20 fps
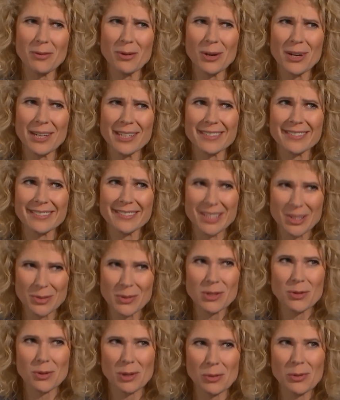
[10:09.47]
for it?
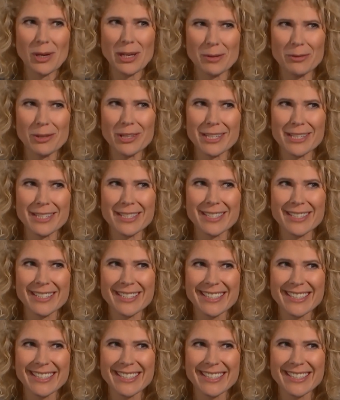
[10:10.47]
Switzerland ready for this?